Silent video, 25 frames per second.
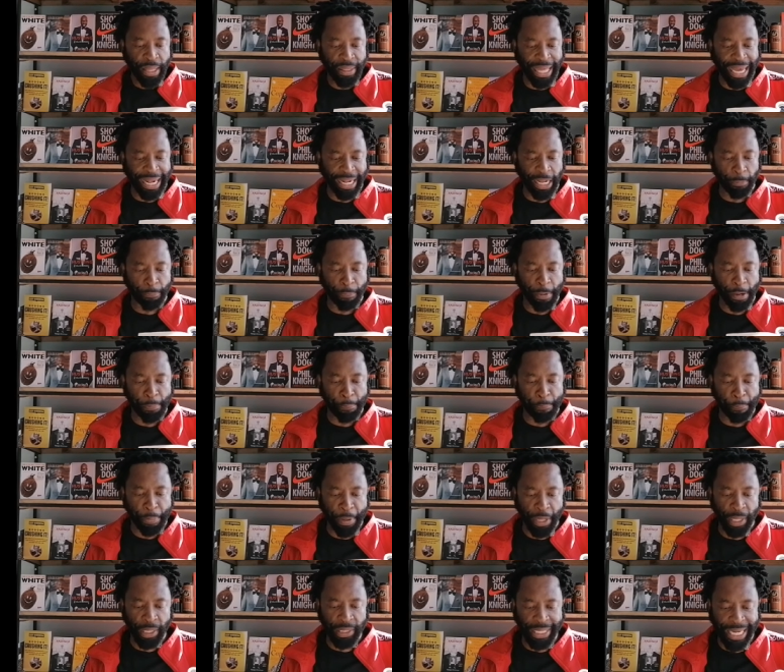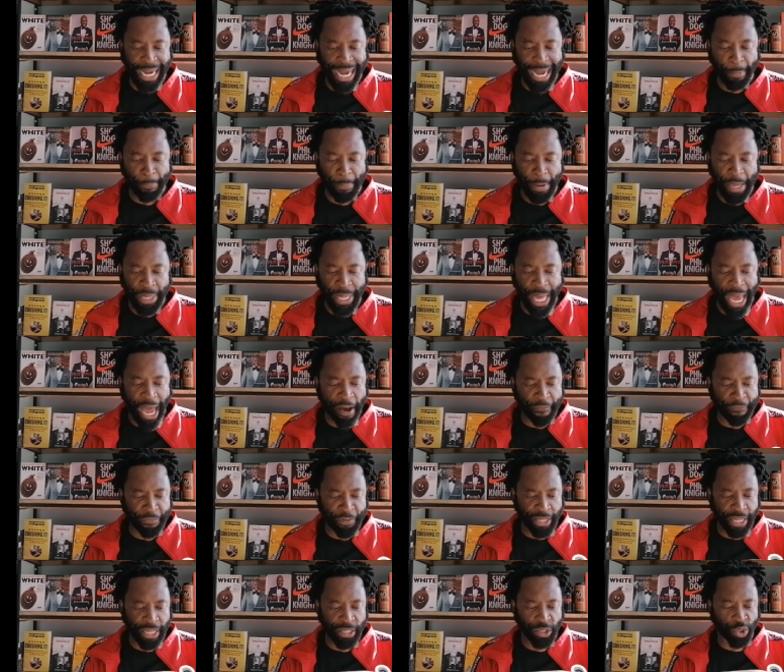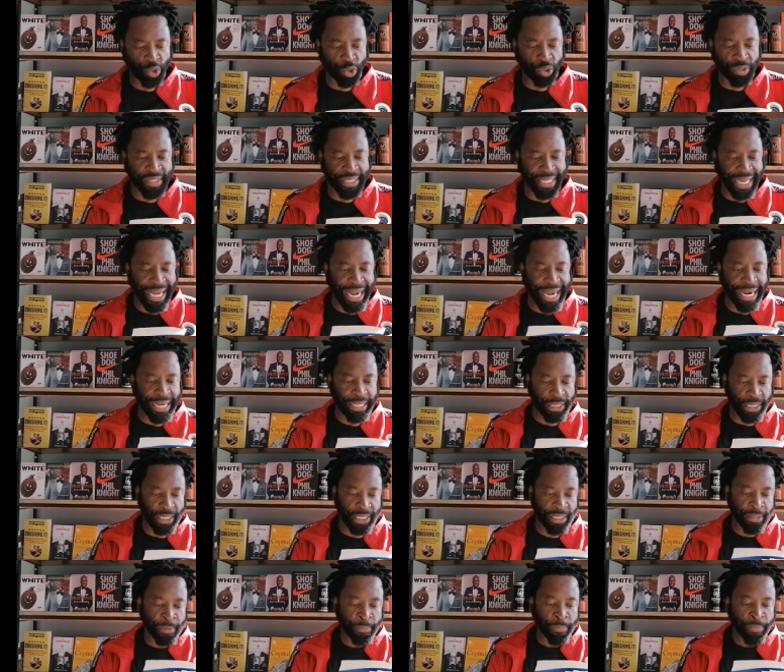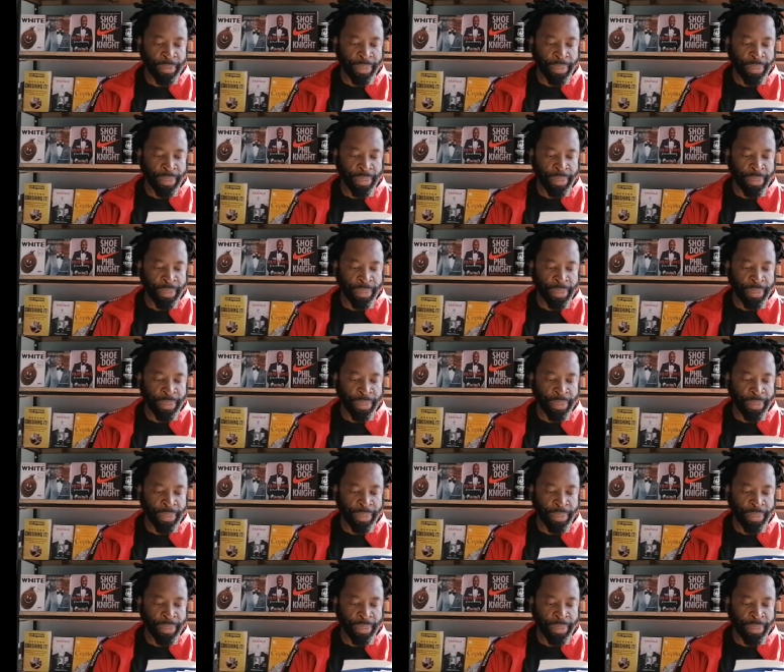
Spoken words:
that had been built up in the African society